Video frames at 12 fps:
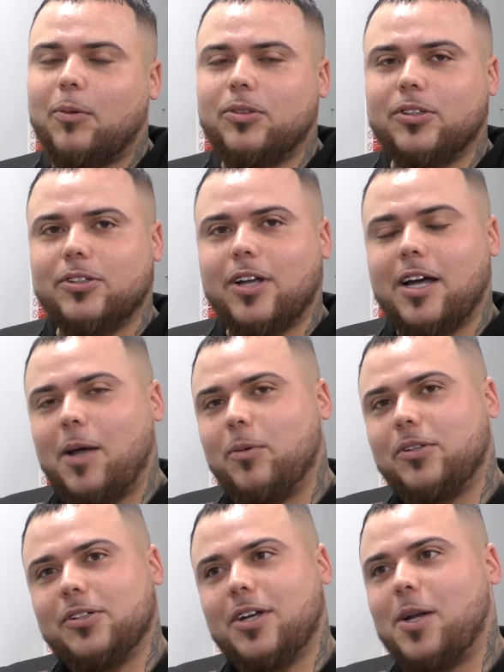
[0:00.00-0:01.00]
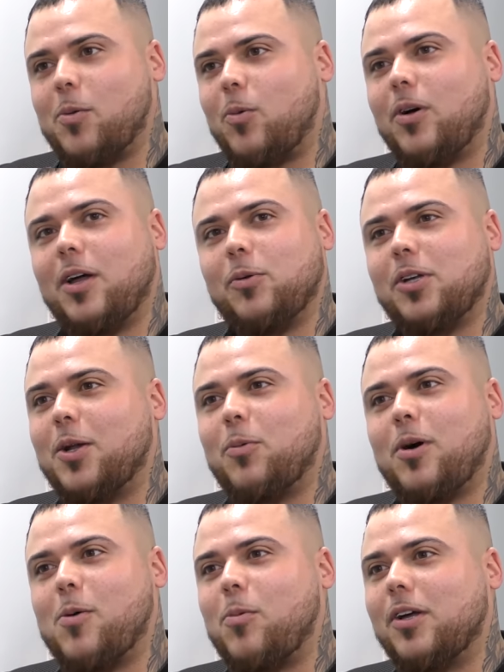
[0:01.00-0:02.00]
that was just like that was just like the it was like the
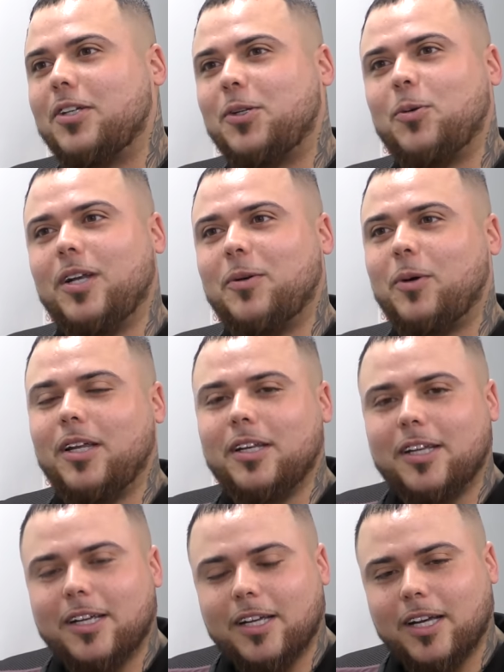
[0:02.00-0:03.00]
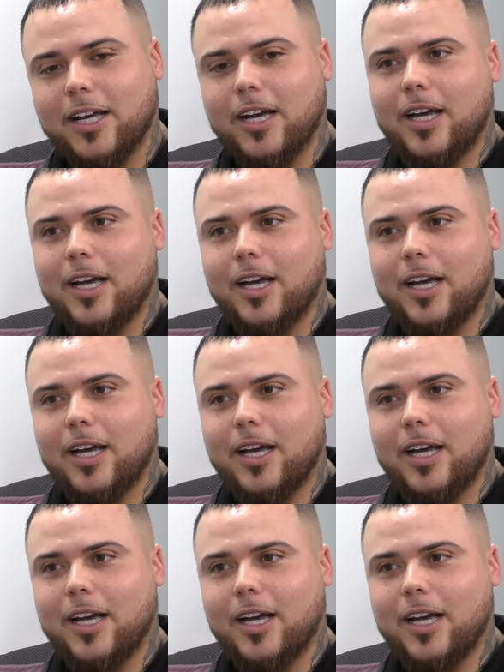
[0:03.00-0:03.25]
wild west. You went it went in there,